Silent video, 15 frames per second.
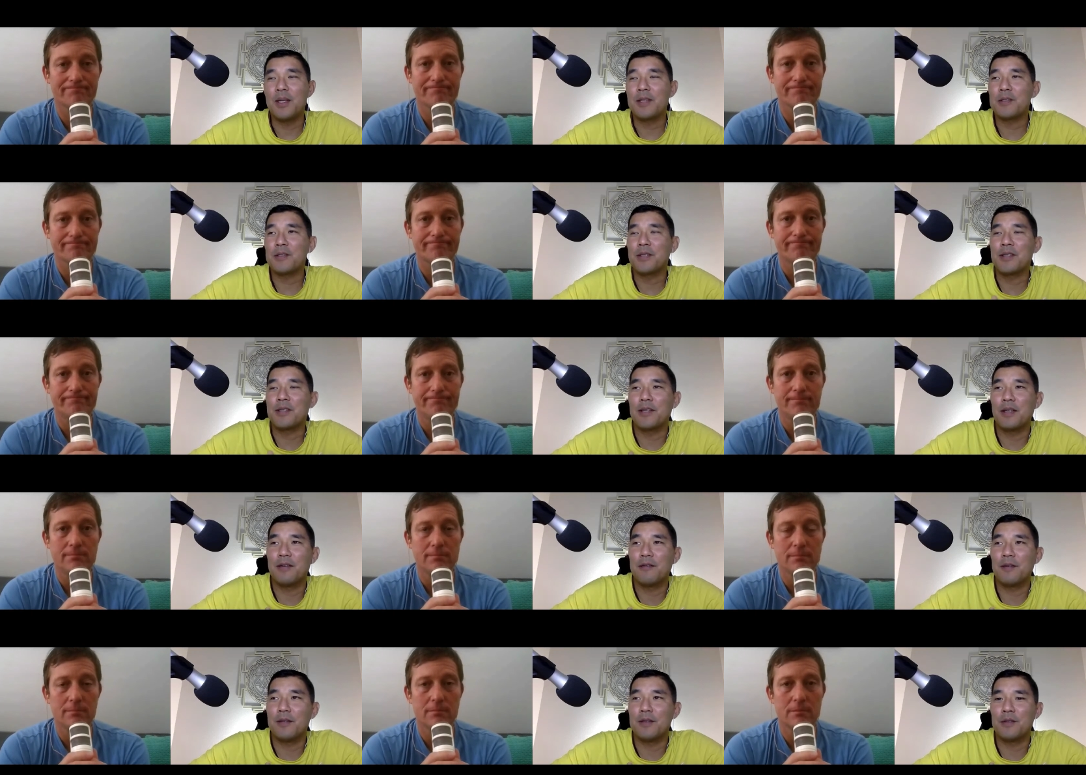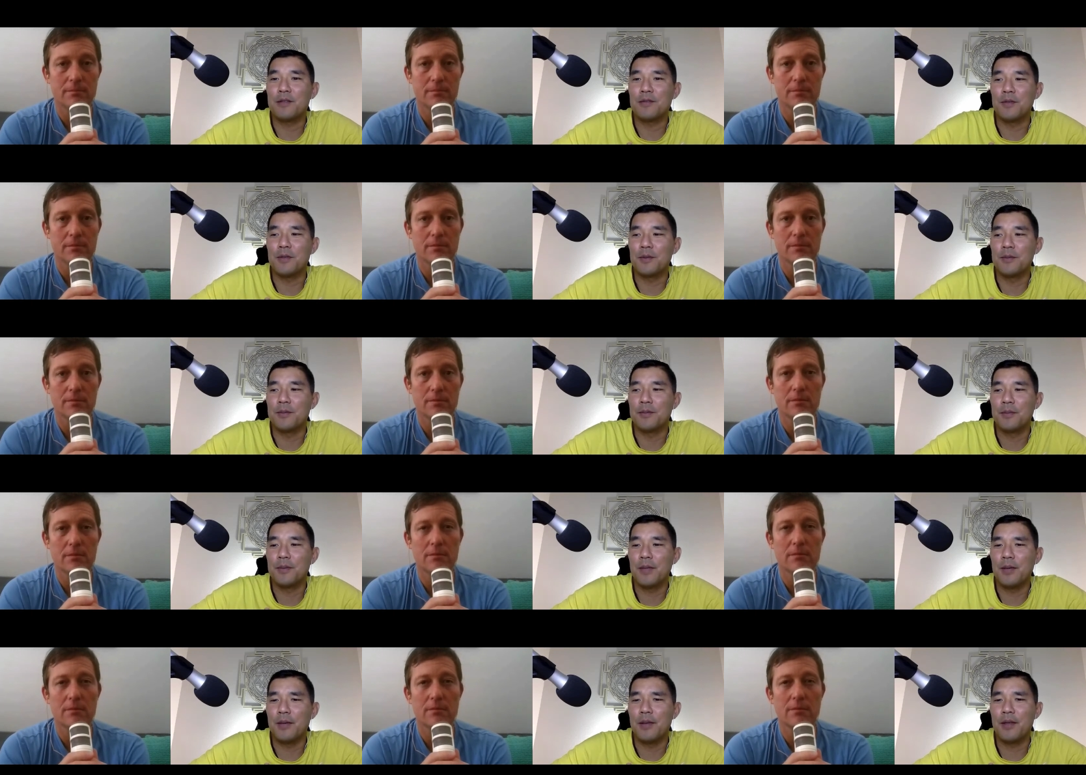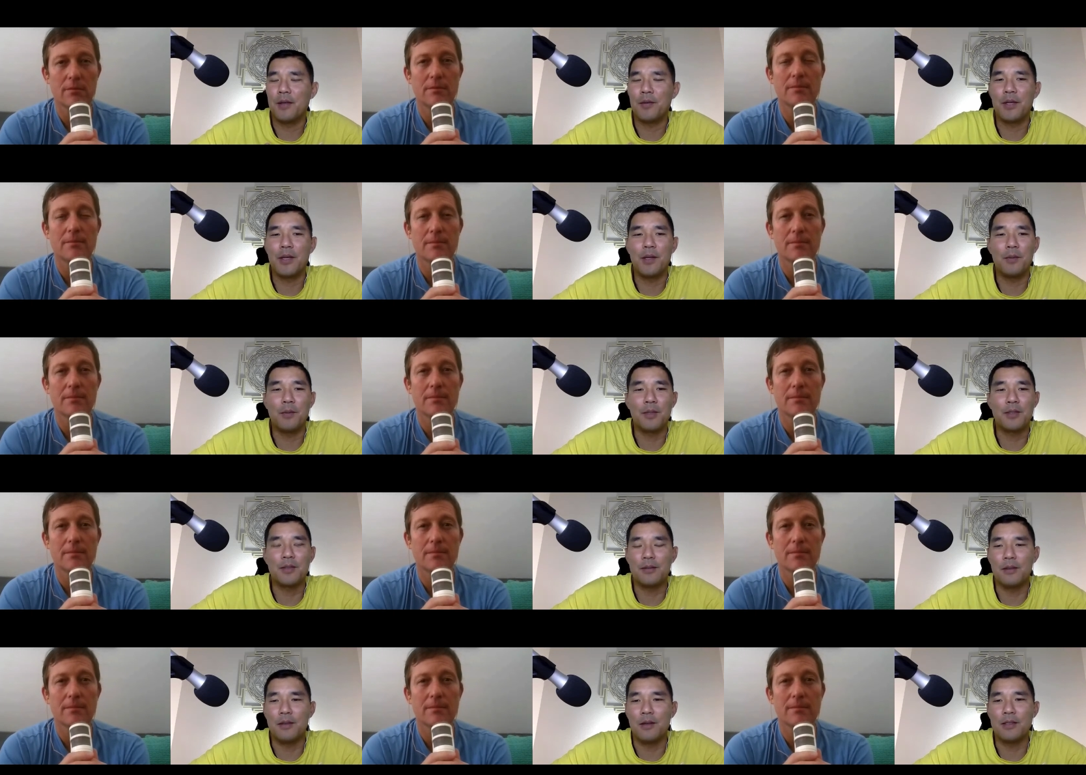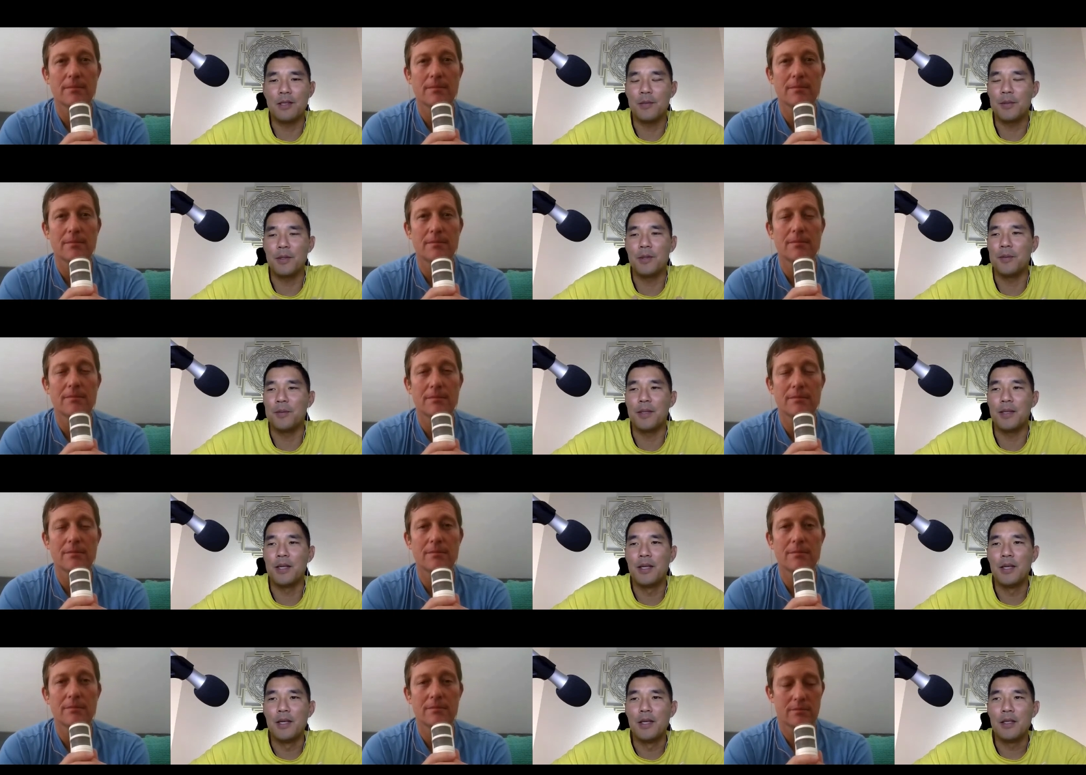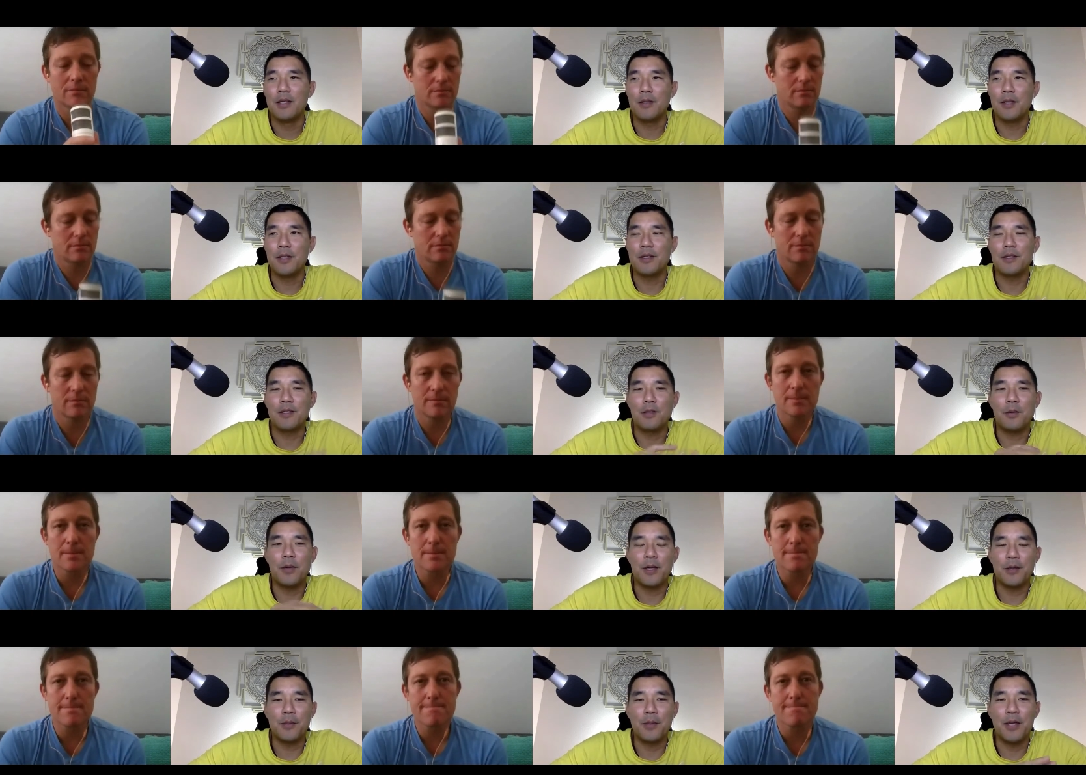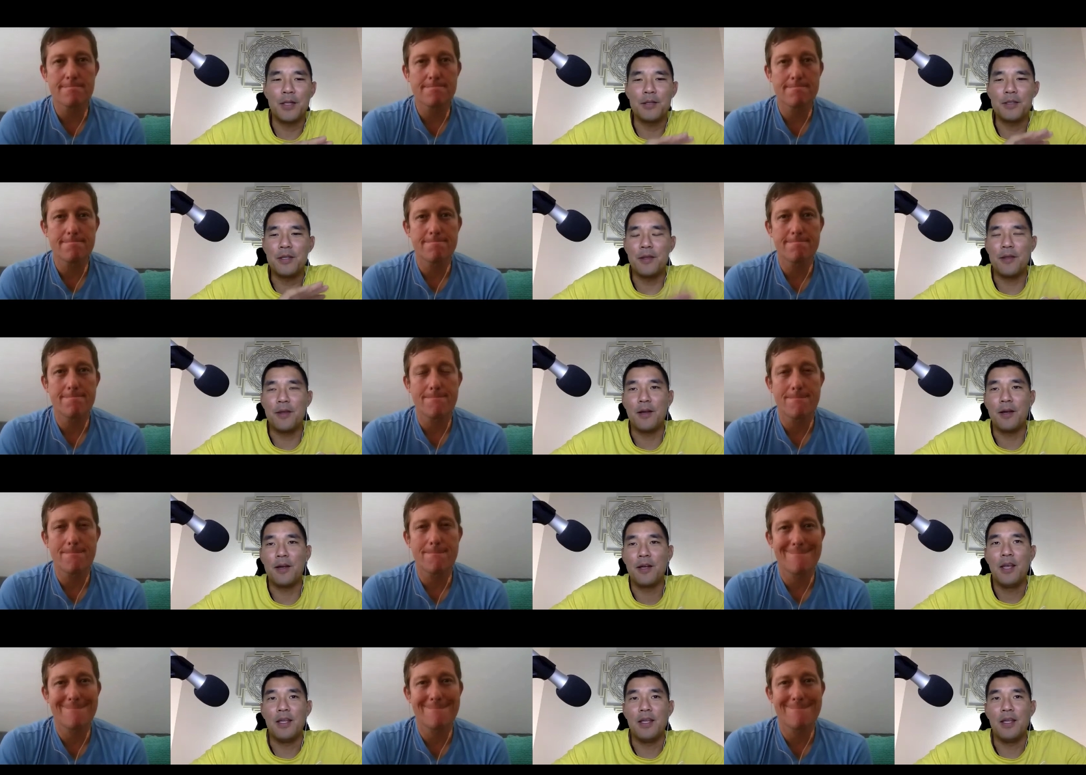Speaker 1: exercise that i found useful I think I read it in a book a long time ago, but you kind of just quiet your mind, you sit there,